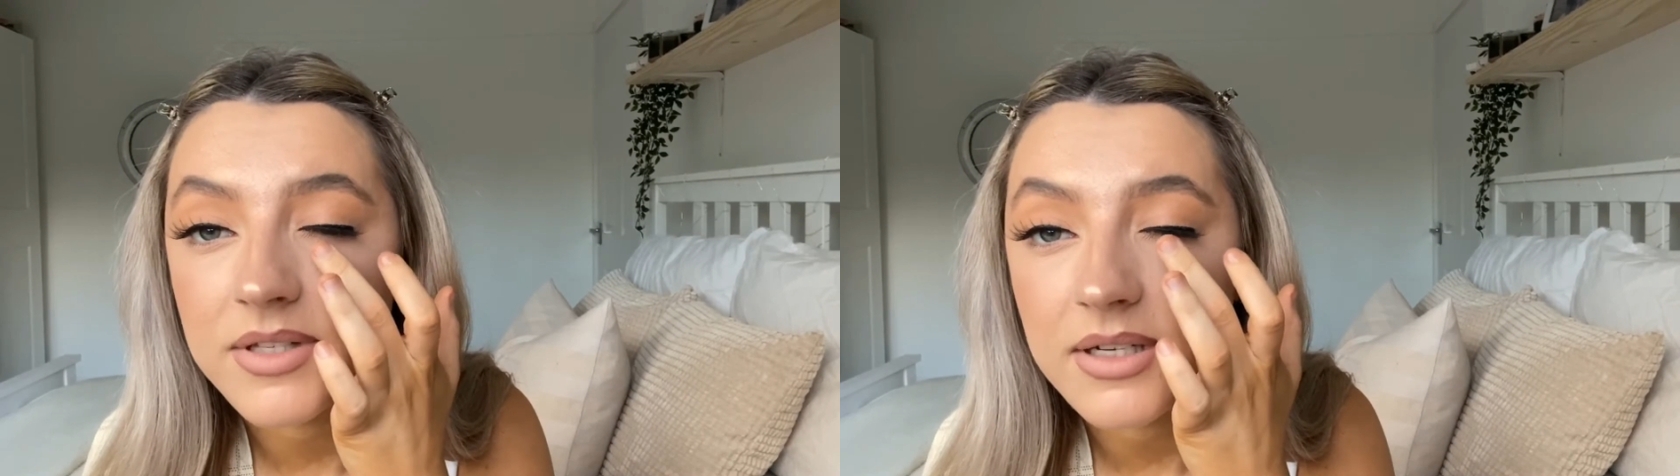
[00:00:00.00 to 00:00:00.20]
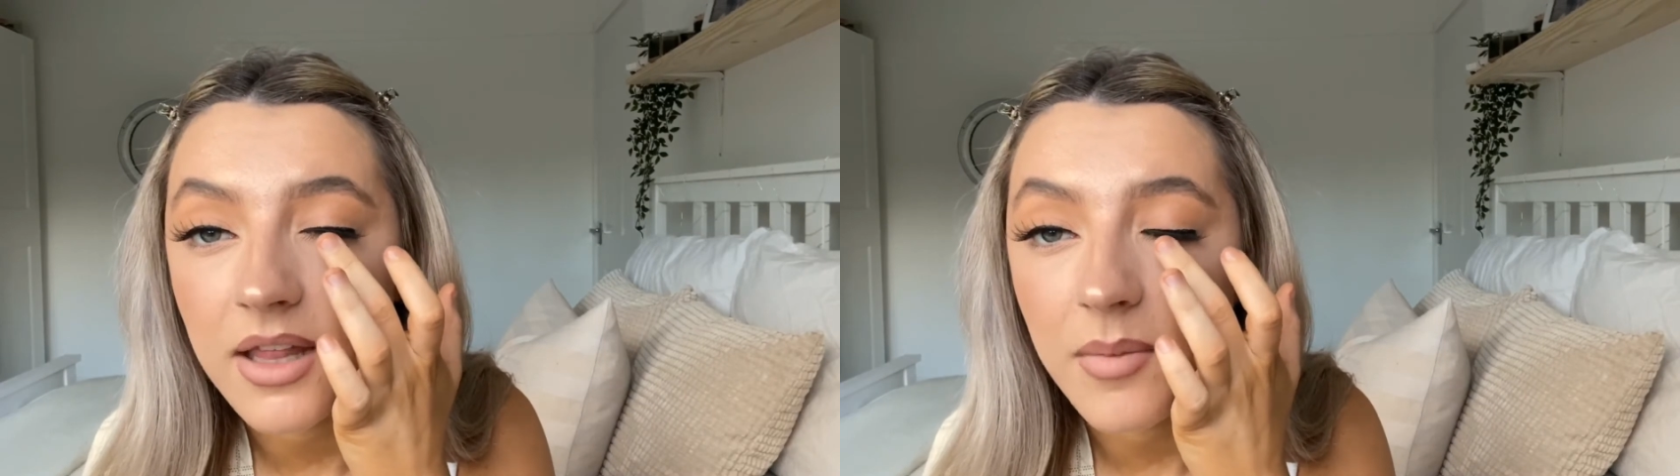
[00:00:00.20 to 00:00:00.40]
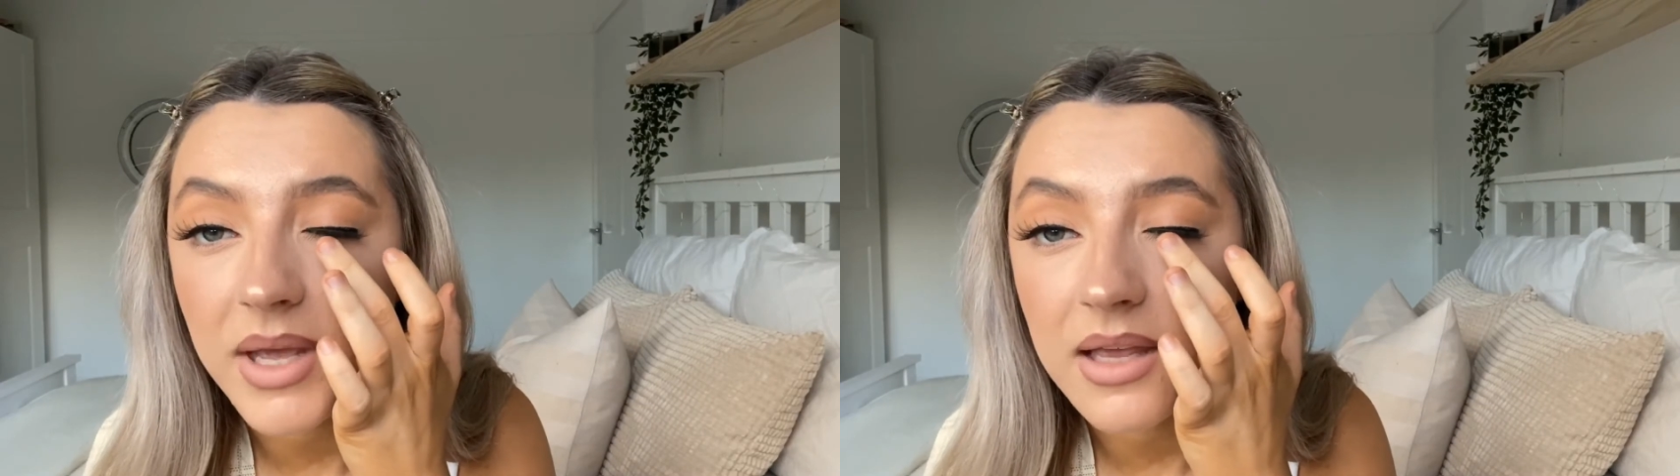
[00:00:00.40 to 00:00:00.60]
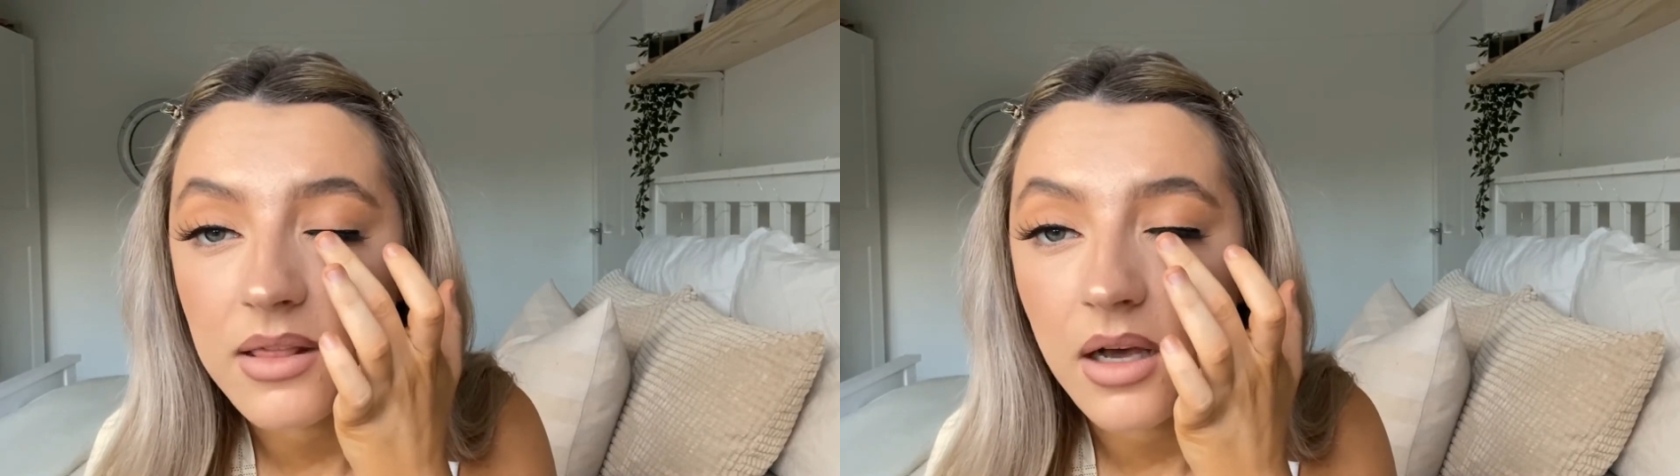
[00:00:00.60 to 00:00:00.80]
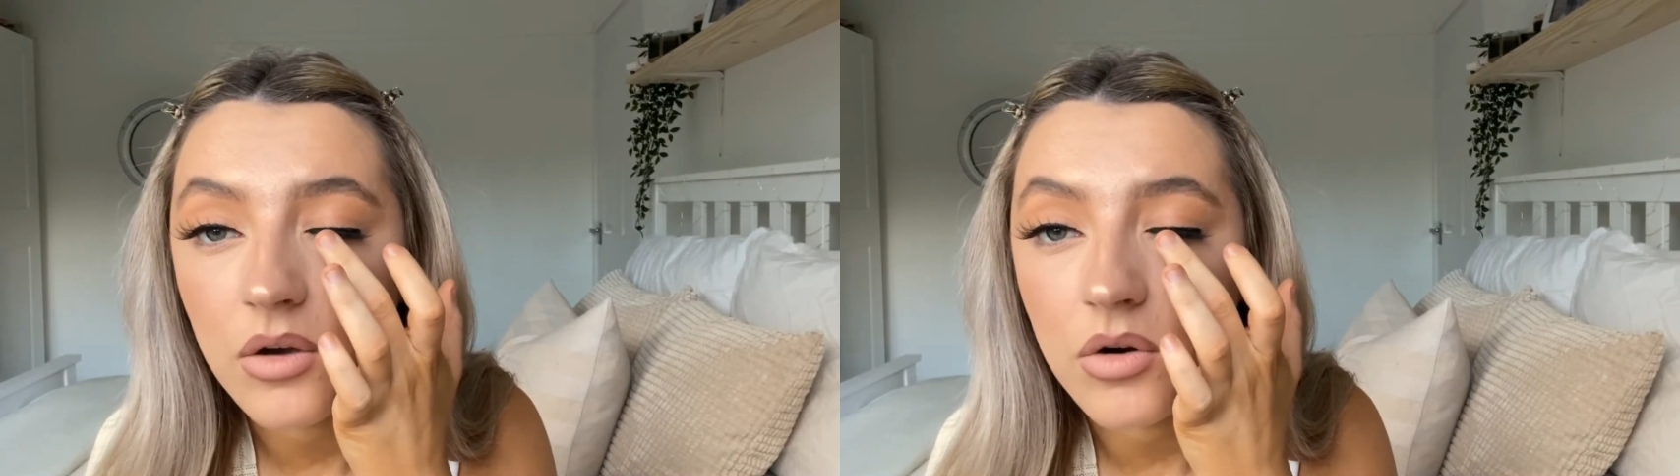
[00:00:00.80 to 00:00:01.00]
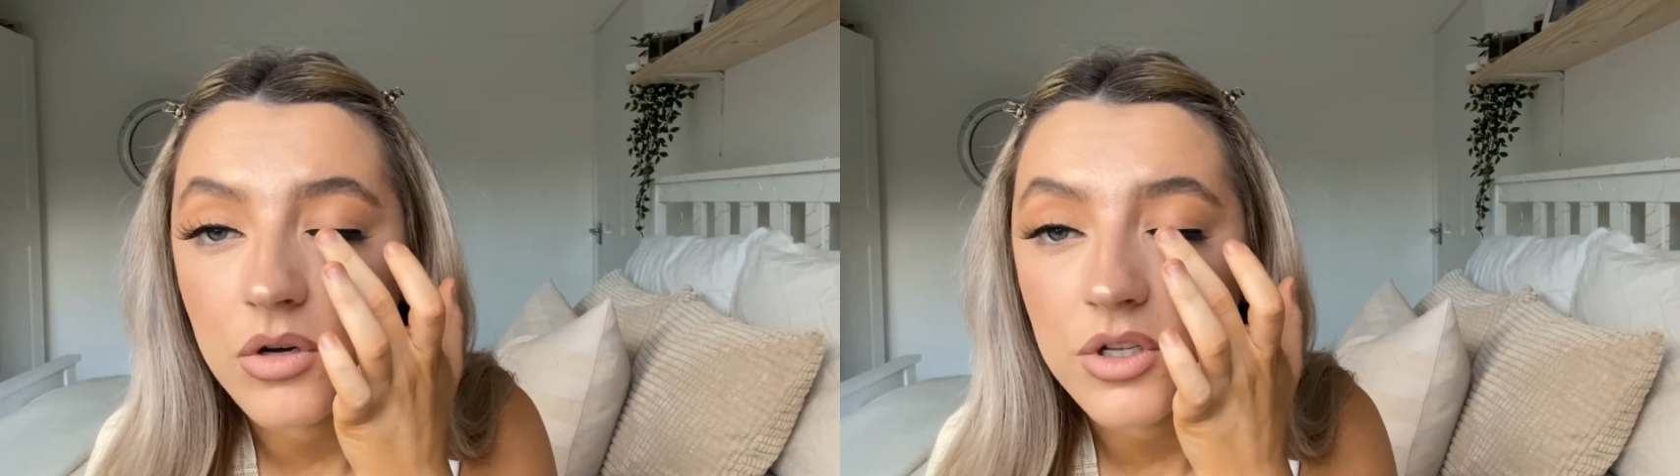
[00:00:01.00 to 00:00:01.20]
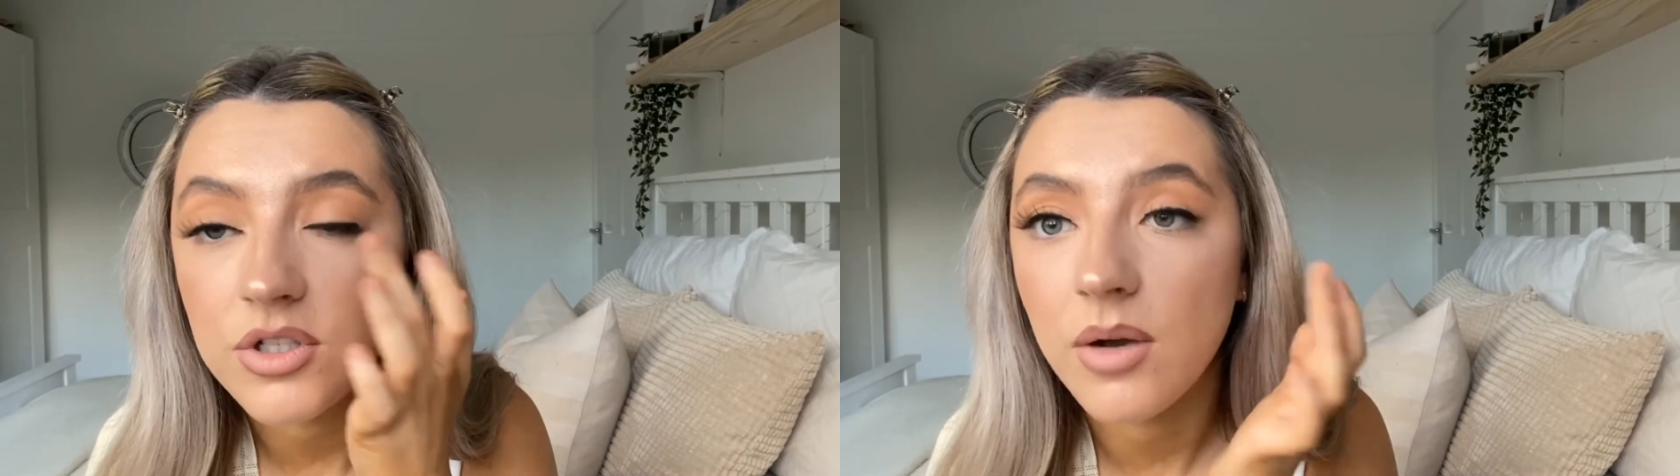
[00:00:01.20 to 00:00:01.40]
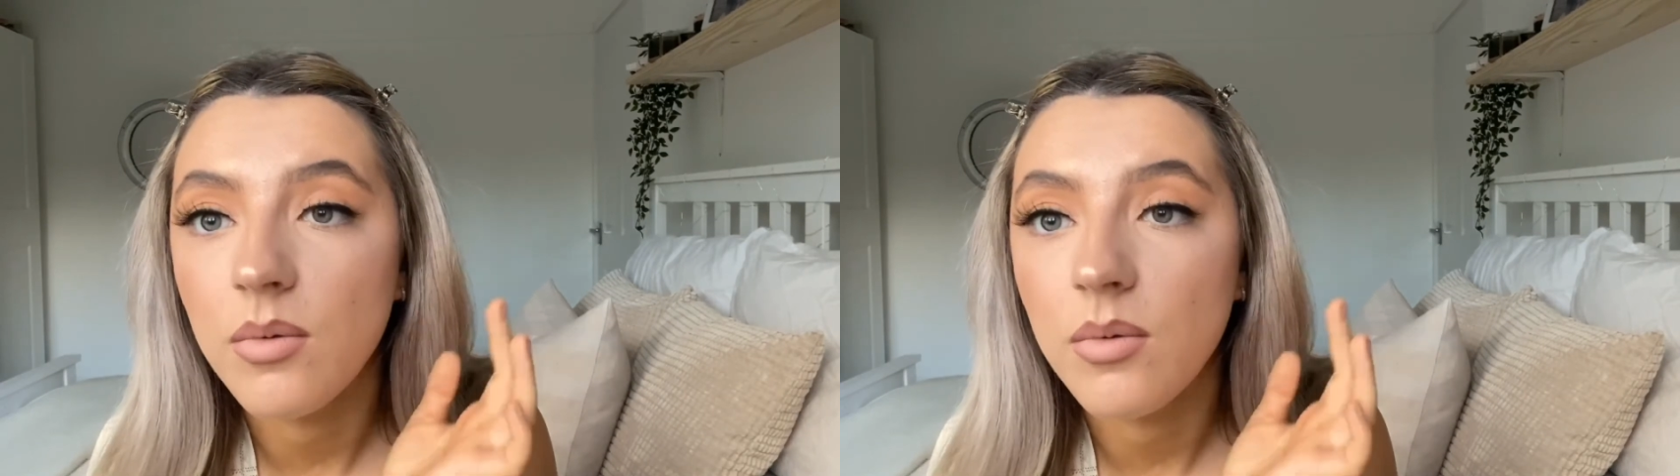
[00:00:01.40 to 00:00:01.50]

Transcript: a little bit in that corner, so